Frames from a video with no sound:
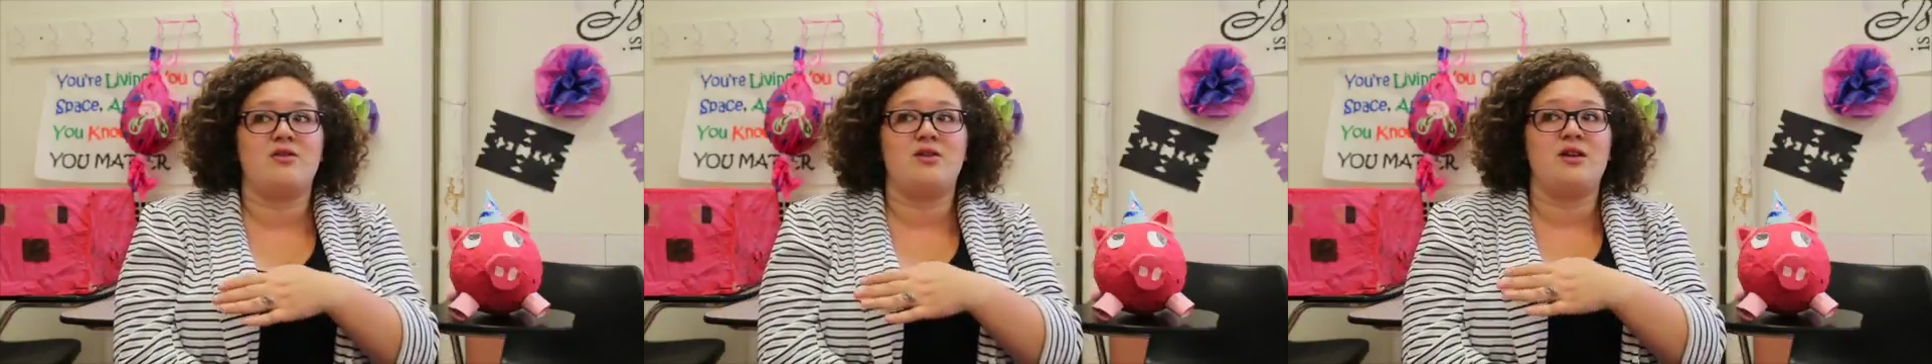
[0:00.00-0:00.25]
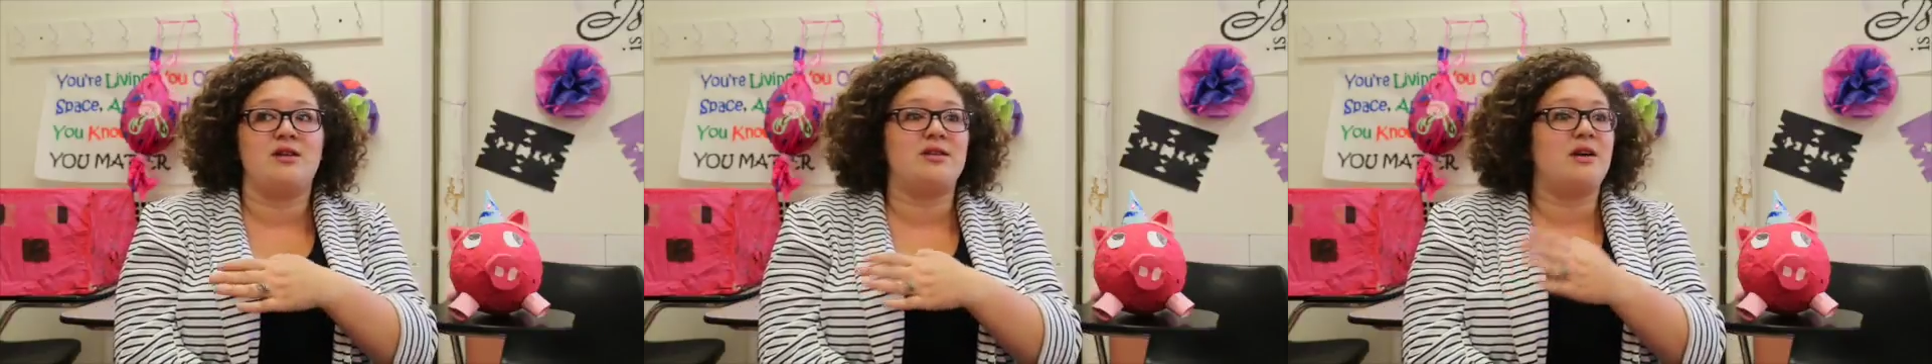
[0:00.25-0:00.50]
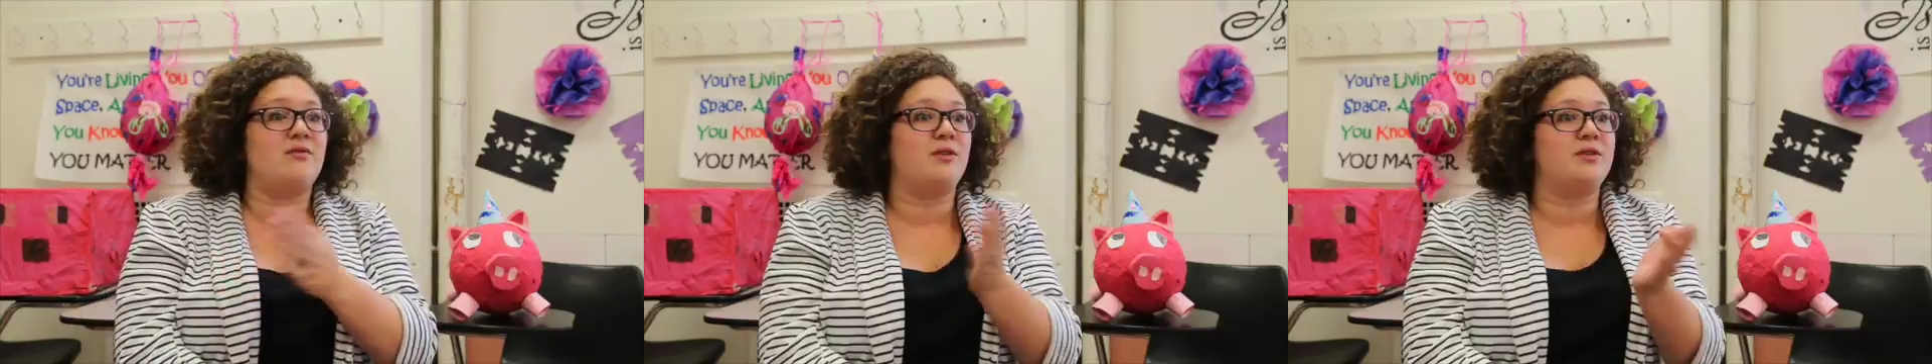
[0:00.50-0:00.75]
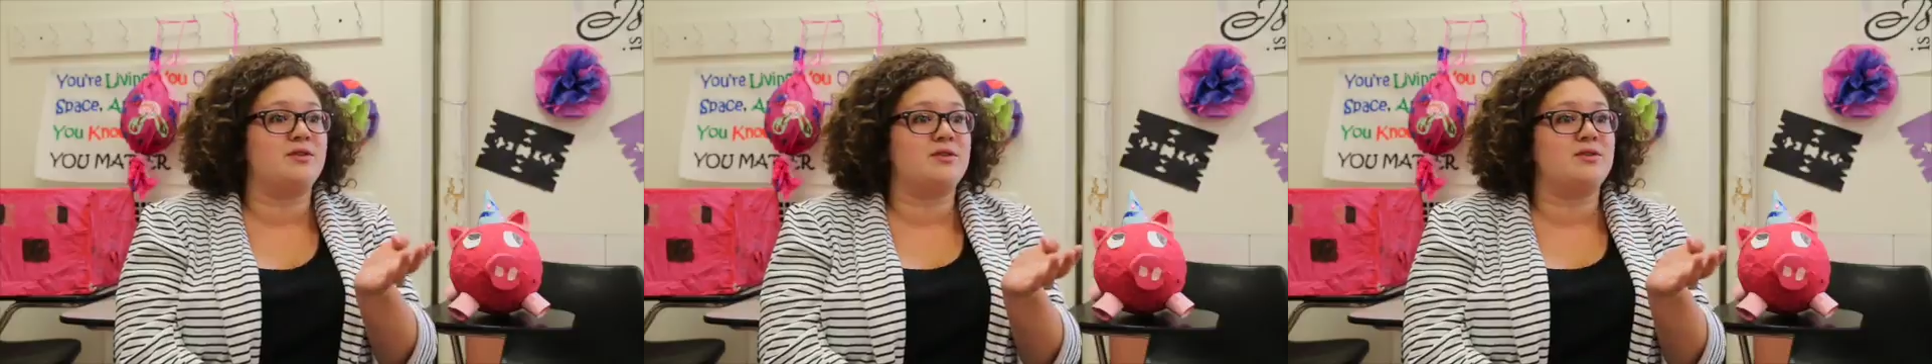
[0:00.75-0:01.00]
the
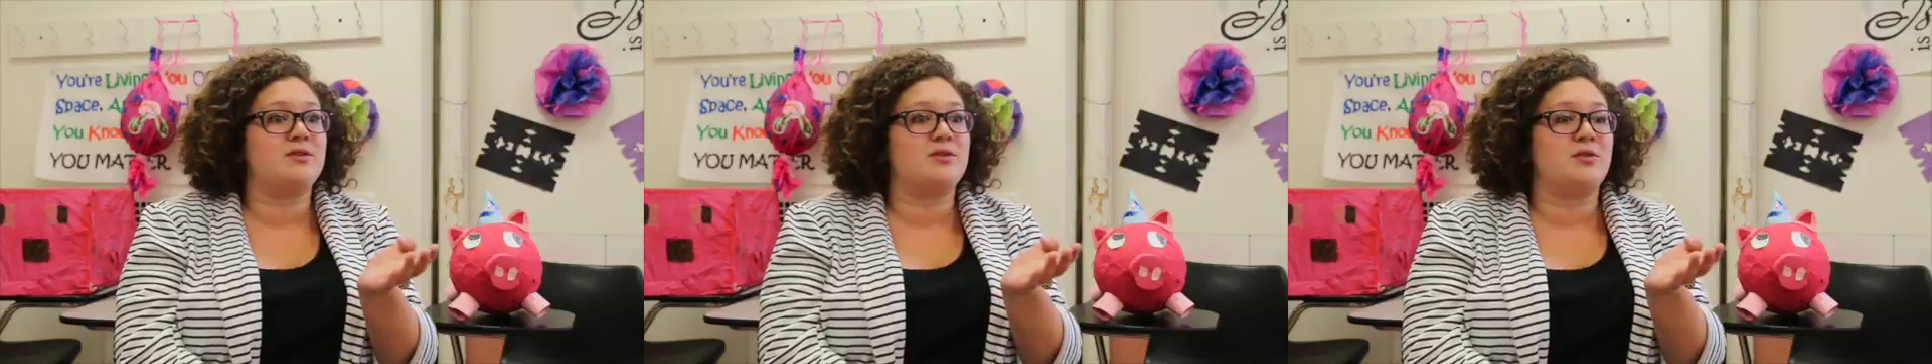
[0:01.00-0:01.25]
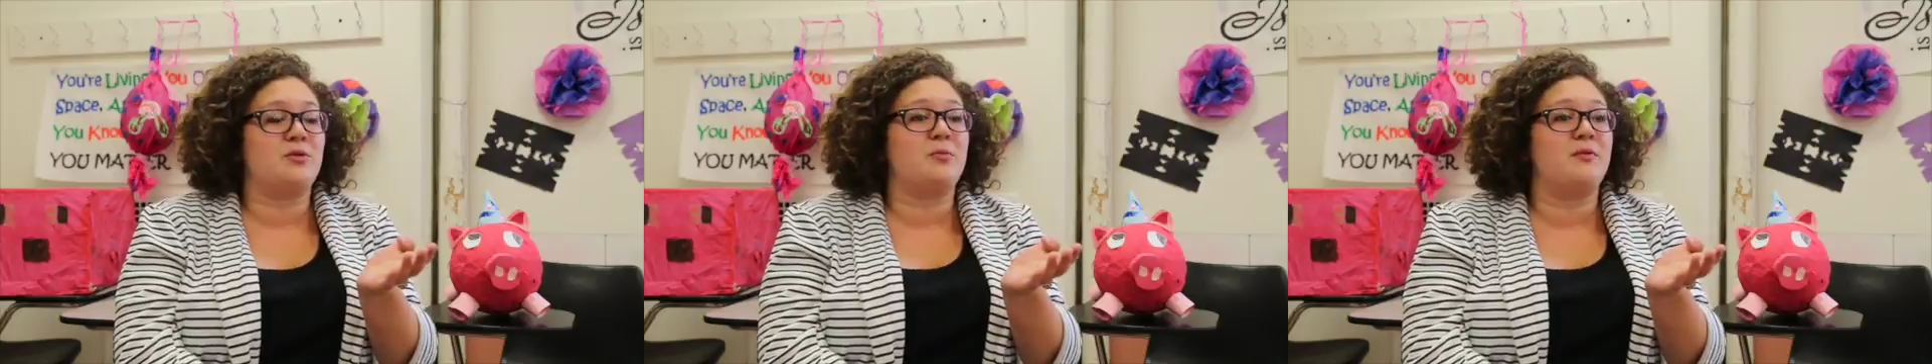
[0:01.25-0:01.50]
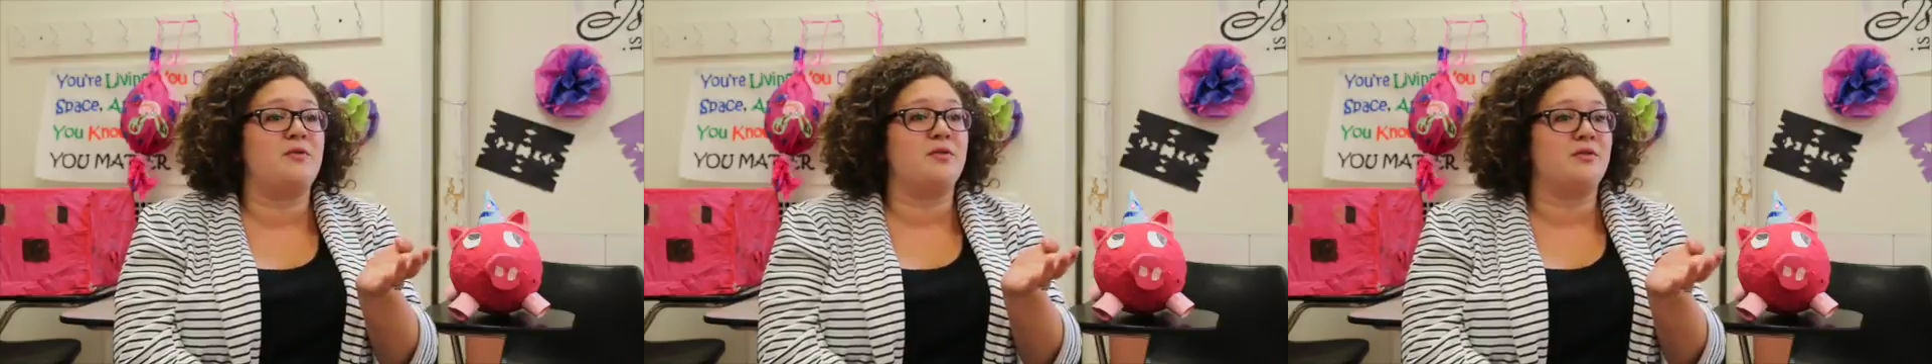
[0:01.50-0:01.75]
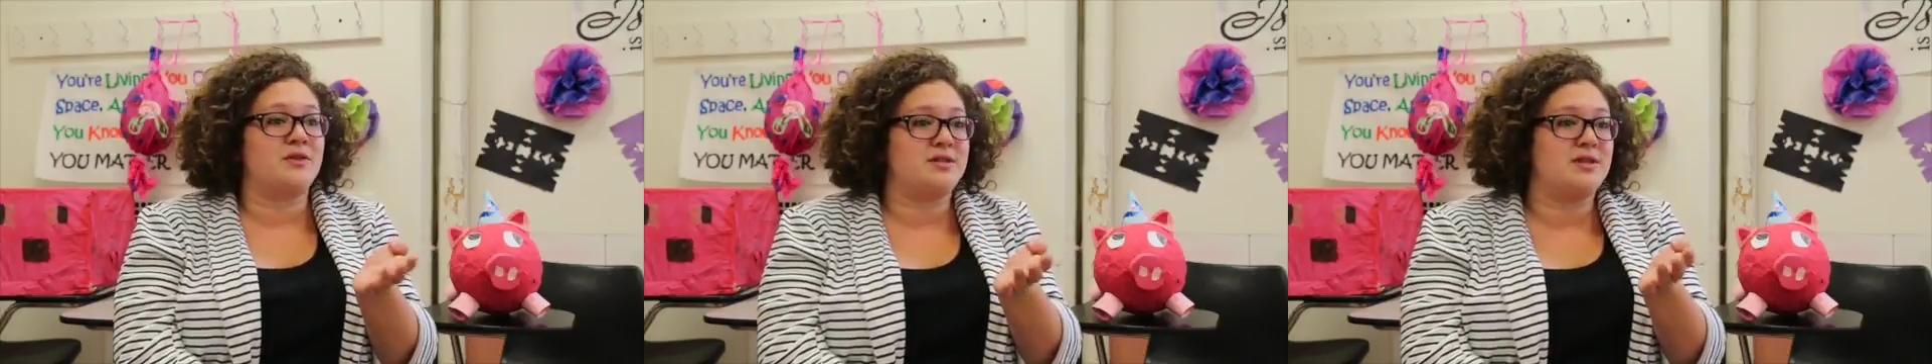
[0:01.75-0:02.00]
diverse group of
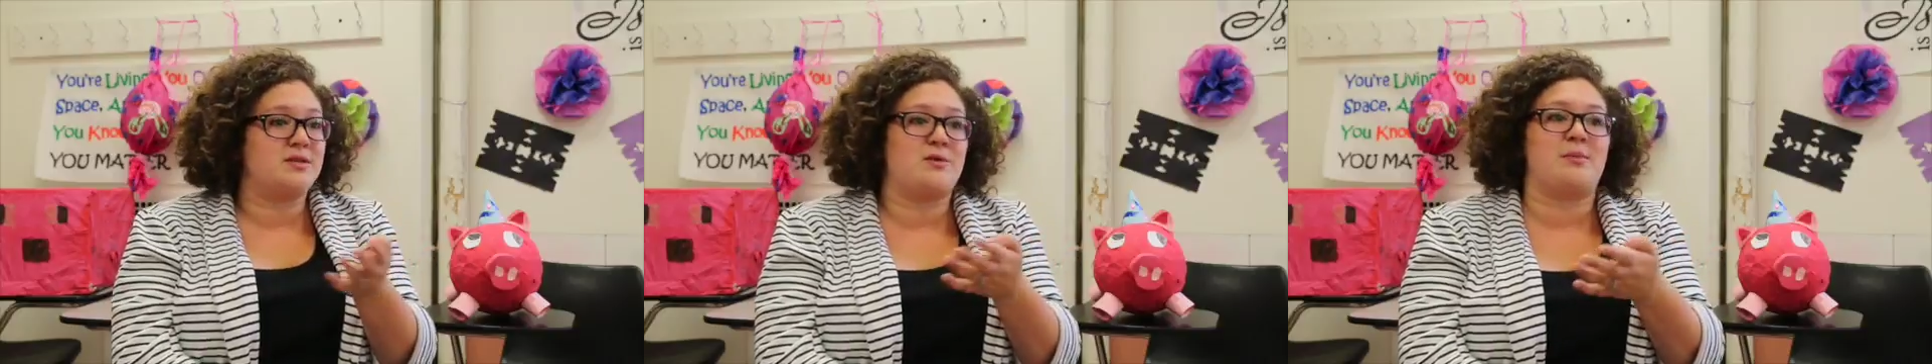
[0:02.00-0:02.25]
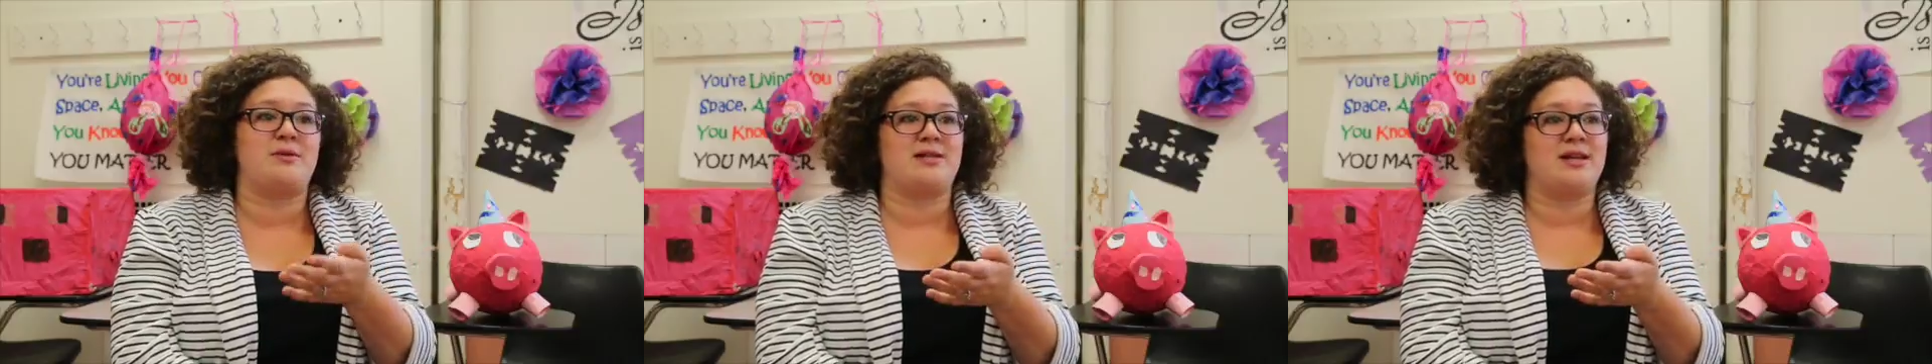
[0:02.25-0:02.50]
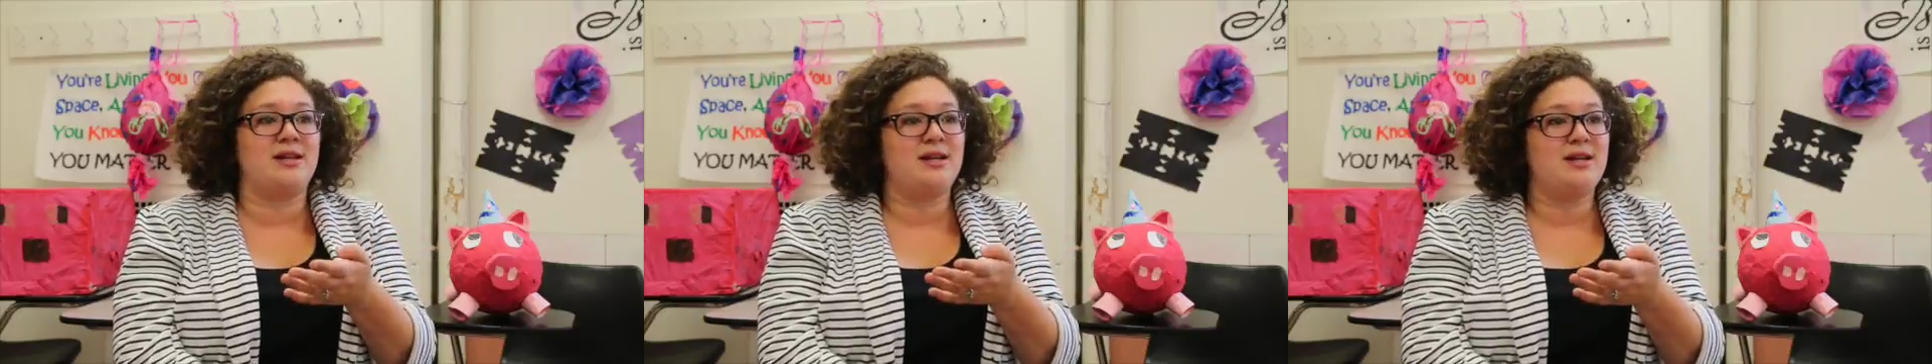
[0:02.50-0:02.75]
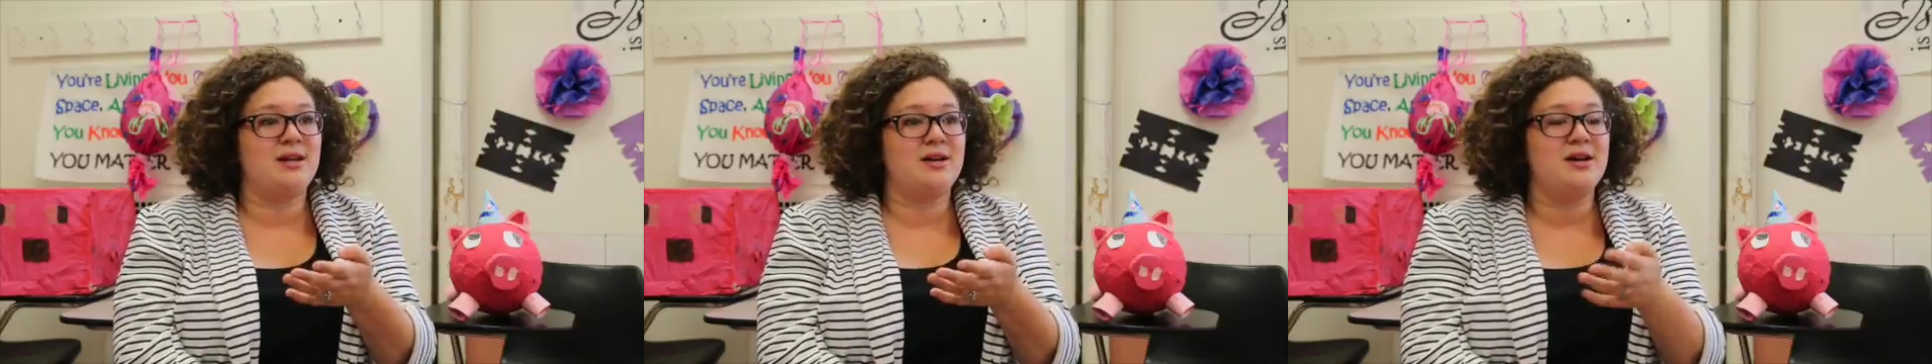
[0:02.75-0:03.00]
universities represented
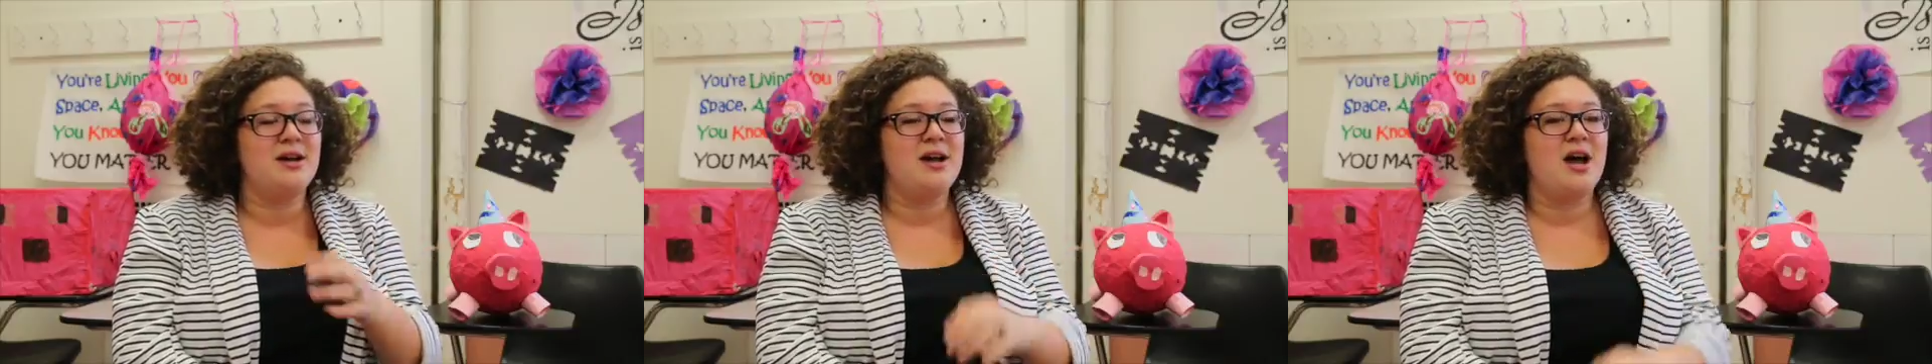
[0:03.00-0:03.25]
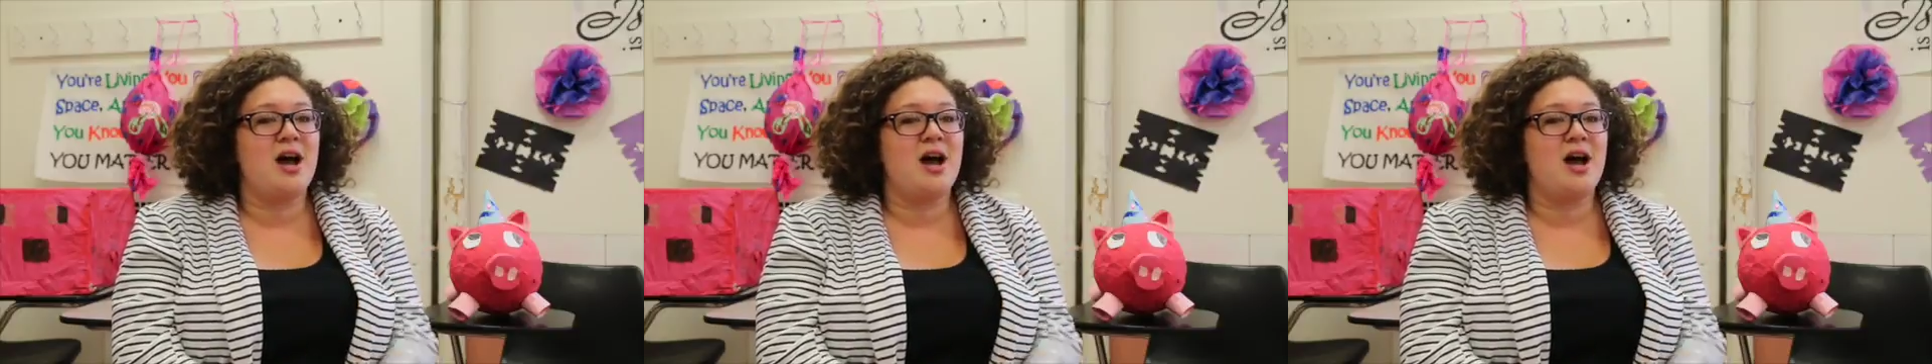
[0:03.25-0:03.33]
here